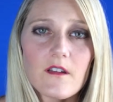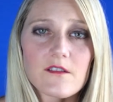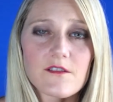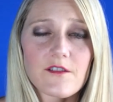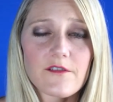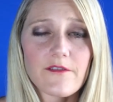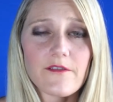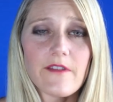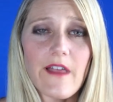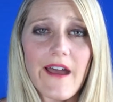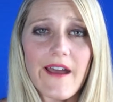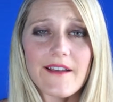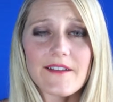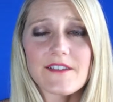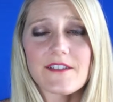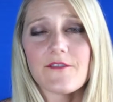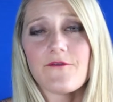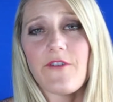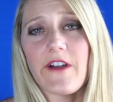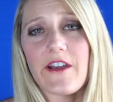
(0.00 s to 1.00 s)
So the
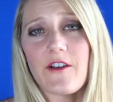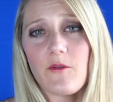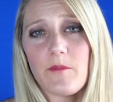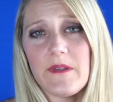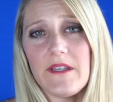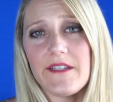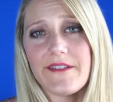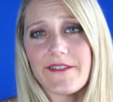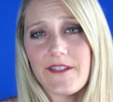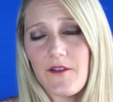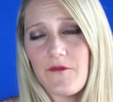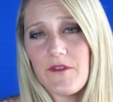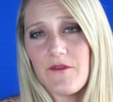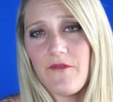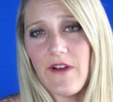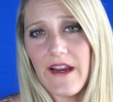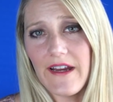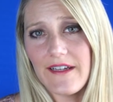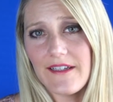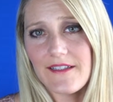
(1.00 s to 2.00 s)
last and final piece of
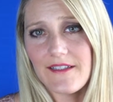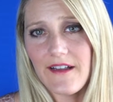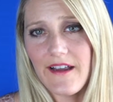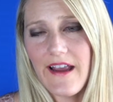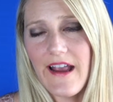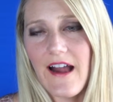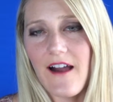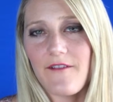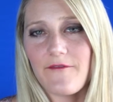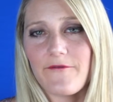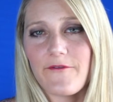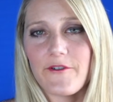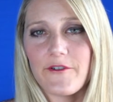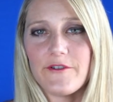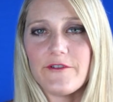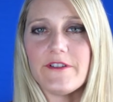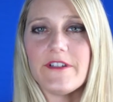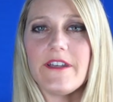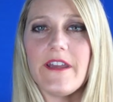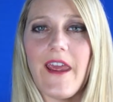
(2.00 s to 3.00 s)
advice I have for
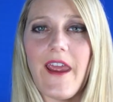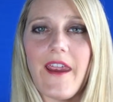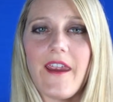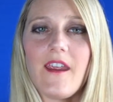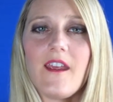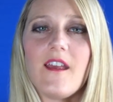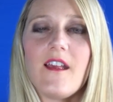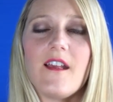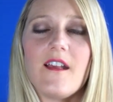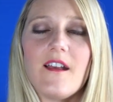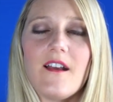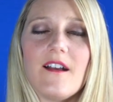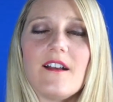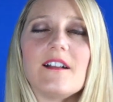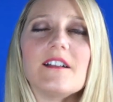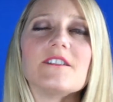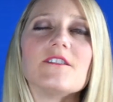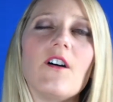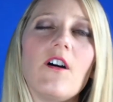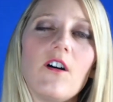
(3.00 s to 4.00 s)
you today
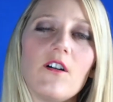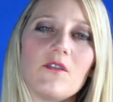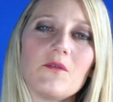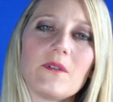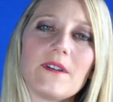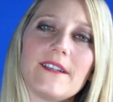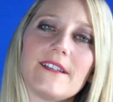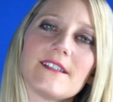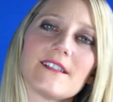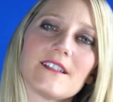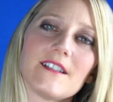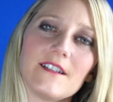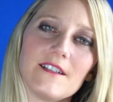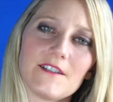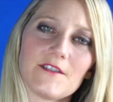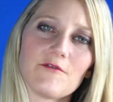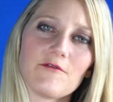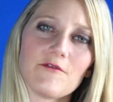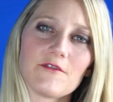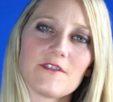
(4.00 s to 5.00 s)
is always
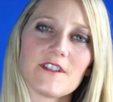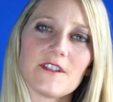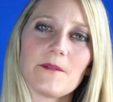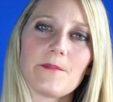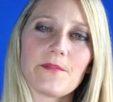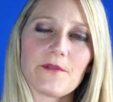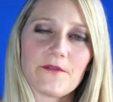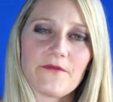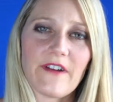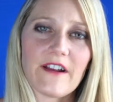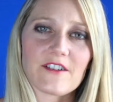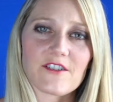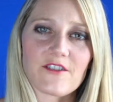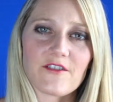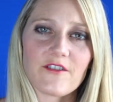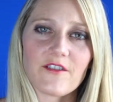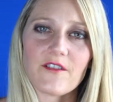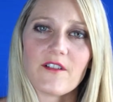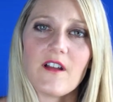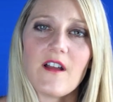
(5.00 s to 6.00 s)
consult a
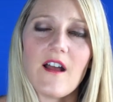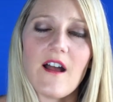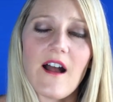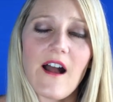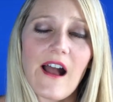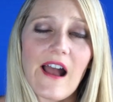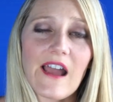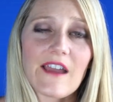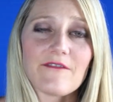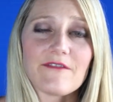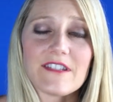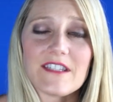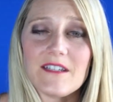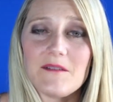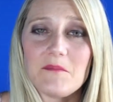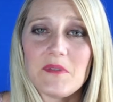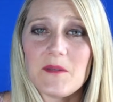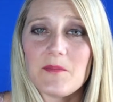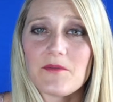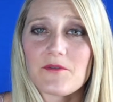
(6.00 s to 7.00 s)
professional. I've
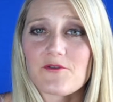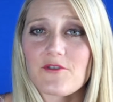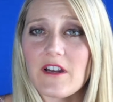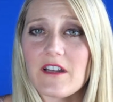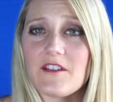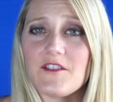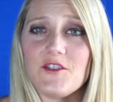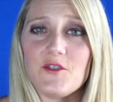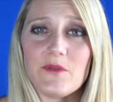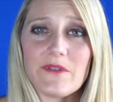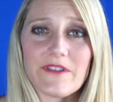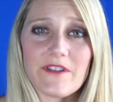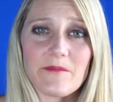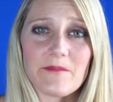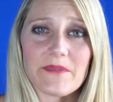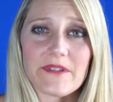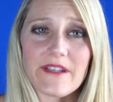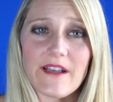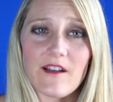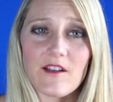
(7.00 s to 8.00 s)
seen people try to do it
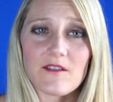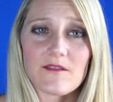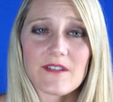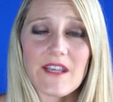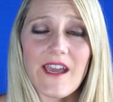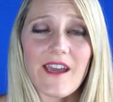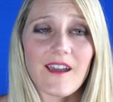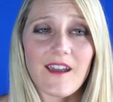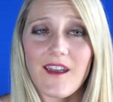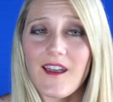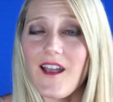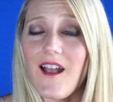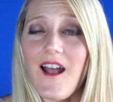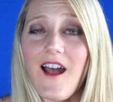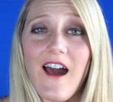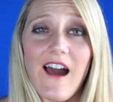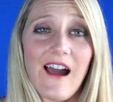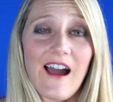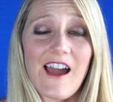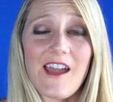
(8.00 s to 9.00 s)
themselves. Heck,
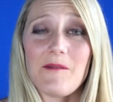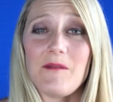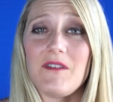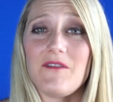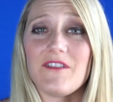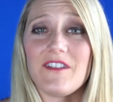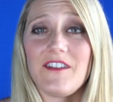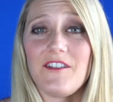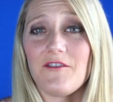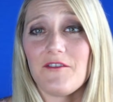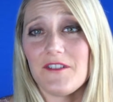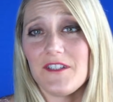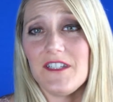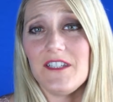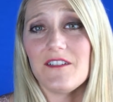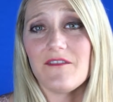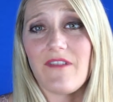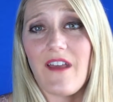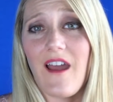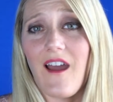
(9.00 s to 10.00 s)
I'm even
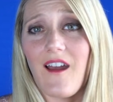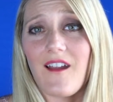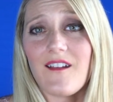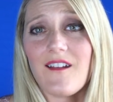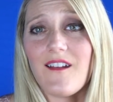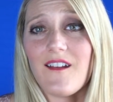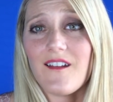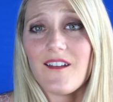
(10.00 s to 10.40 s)
guilty of that.